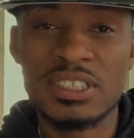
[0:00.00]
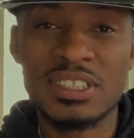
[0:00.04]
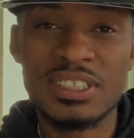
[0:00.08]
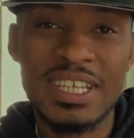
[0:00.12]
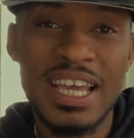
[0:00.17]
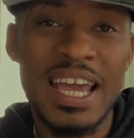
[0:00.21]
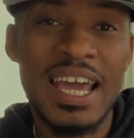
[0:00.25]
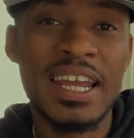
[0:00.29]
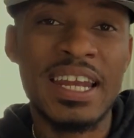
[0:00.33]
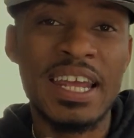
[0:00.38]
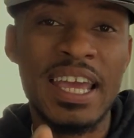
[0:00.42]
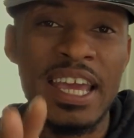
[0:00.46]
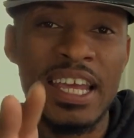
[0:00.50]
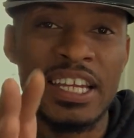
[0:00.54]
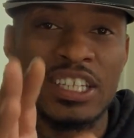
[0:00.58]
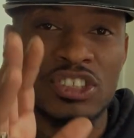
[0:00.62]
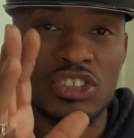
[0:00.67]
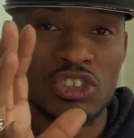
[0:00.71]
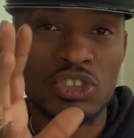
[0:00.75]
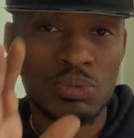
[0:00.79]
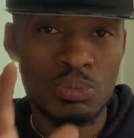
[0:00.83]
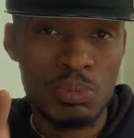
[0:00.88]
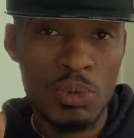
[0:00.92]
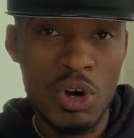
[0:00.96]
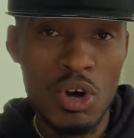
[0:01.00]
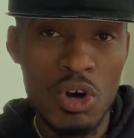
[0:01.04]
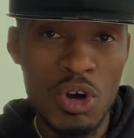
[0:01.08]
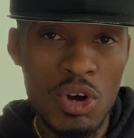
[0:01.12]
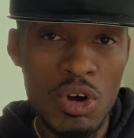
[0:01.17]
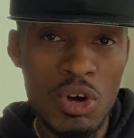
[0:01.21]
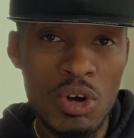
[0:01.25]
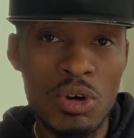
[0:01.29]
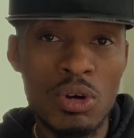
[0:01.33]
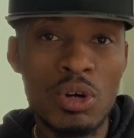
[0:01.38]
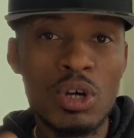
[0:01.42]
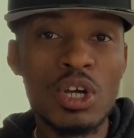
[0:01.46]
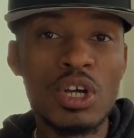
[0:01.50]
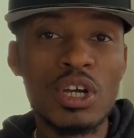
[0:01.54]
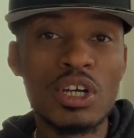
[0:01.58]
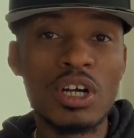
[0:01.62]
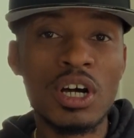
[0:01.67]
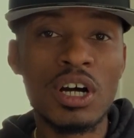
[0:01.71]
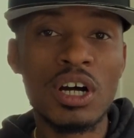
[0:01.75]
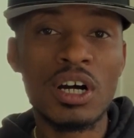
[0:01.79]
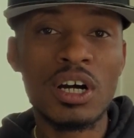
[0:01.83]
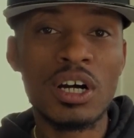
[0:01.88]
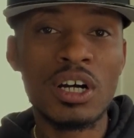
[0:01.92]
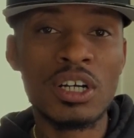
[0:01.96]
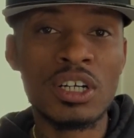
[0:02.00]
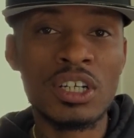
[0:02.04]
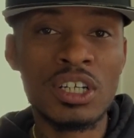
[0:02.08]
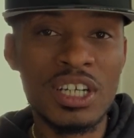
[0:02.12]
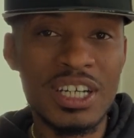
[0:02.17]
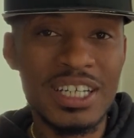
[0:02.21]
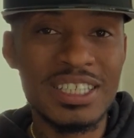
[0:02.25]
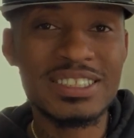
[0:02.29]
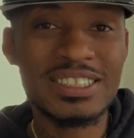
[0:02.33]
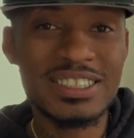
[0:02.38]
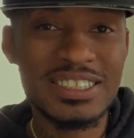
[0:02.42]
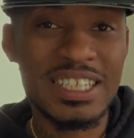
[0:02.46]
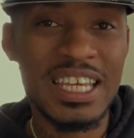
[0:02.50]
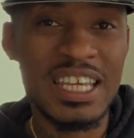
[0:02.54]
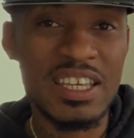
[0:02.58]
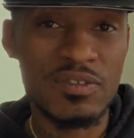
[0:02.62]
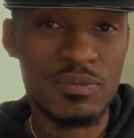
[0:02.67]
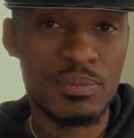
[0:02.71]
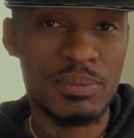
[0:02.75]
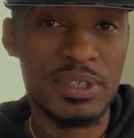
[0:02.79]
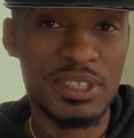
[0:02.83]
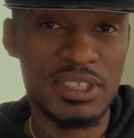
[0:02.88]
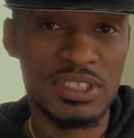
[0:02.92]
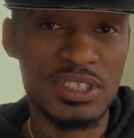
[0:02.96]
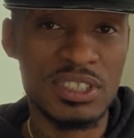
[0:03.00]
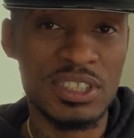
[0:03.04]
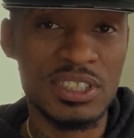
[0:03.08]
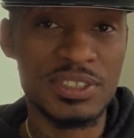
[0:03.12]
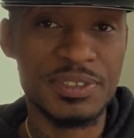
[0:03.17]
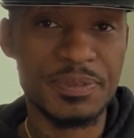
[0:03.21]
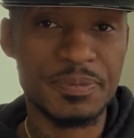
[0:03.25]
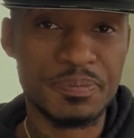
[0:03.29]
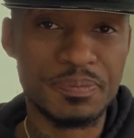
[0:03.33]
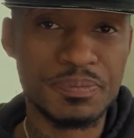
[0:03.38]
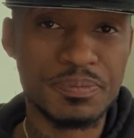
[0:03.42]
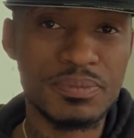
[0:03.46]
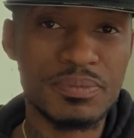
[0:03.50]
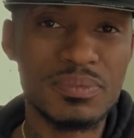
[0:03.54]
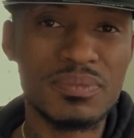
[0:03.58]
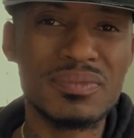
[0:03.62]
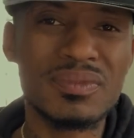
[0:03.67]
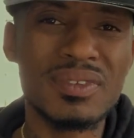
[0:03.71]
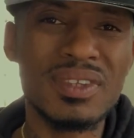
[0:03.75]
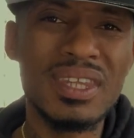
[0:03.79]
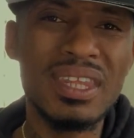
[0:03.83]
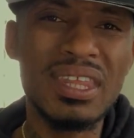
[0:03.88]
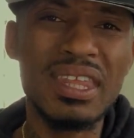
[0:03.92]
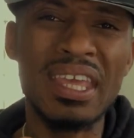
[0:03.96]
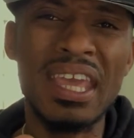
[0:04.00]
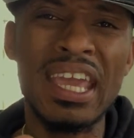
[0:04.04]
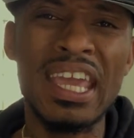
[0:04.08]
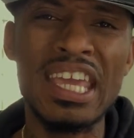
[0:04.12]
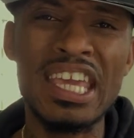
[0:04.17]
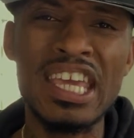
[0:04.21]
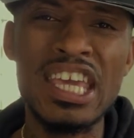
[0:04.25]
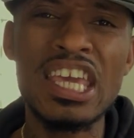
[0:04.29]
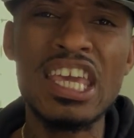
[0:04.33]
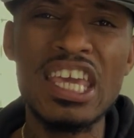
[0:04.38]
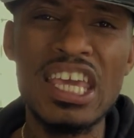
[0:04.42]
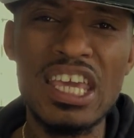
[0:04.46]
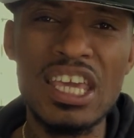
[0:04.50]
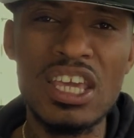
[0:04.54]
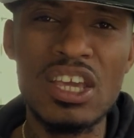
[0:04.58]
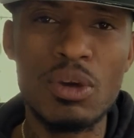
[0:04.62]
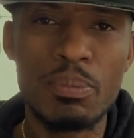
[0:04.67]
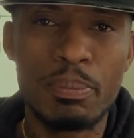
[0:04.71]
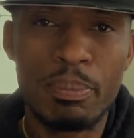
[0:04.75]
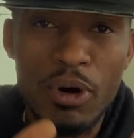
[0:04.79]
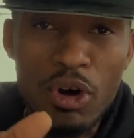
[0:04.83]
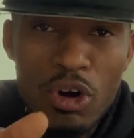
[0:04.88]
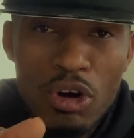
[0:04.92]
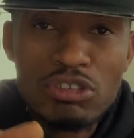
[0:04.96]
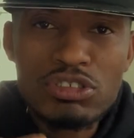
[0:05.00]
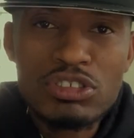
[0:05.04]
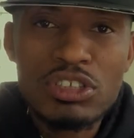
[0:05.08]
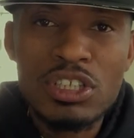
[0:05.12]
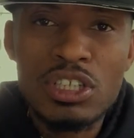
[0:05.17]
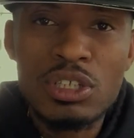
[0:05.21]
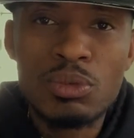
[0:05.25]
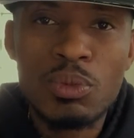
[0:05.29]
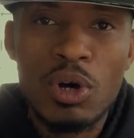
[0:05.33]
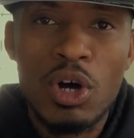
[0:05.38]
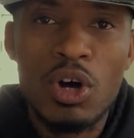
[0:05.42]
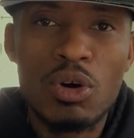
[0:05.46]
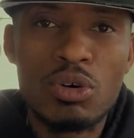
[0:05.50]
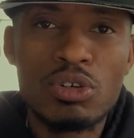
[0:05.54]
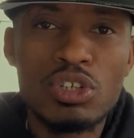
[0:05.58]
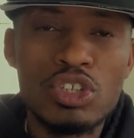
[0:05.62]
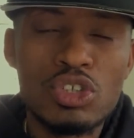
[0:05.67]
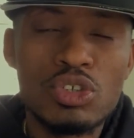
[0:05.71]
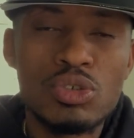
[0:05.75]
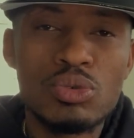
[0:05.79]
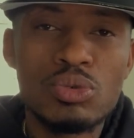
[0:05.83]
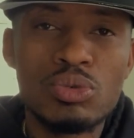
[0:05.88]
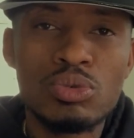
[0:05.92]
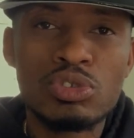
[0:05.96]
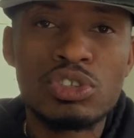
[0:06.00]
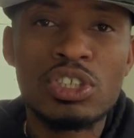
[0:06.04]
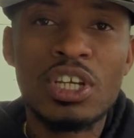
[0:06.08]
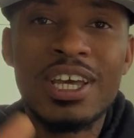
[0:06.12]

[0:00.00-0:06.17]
This guy that had a small gun safe business, and he personally will only use